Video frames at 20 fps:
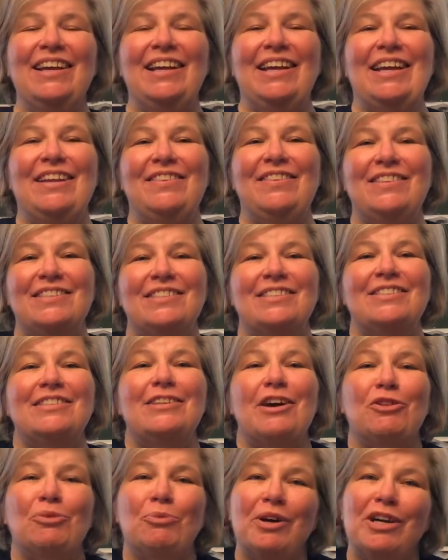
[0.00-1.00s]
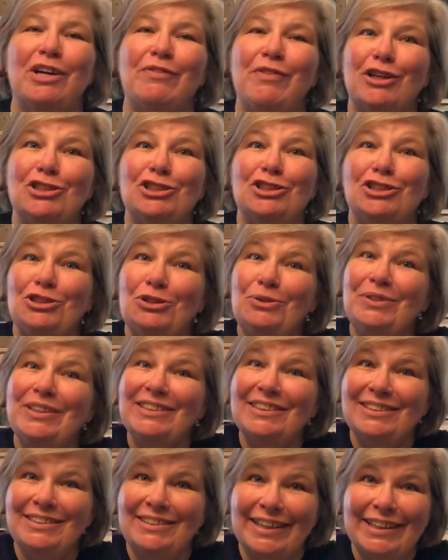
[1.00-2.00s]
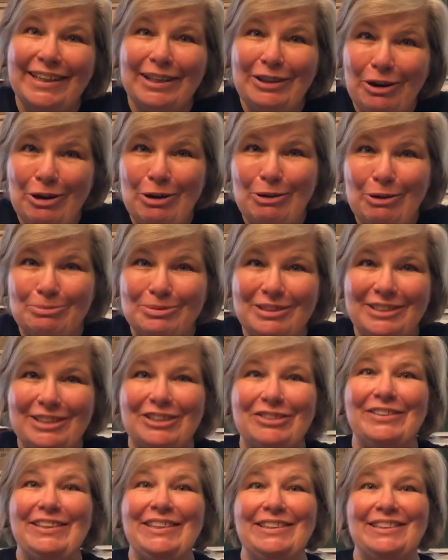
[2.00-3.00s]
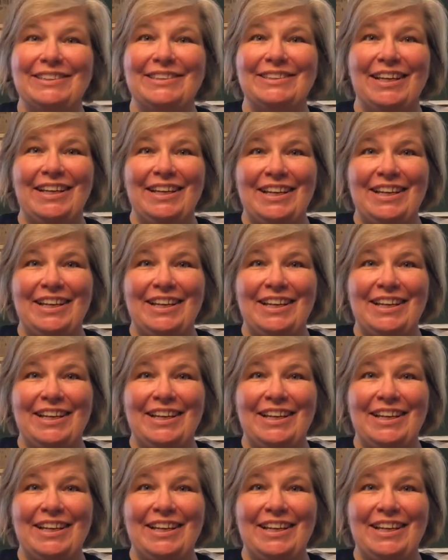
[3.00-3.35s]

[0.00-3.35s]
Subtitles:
and this is another one of our Students Stuck at Home series.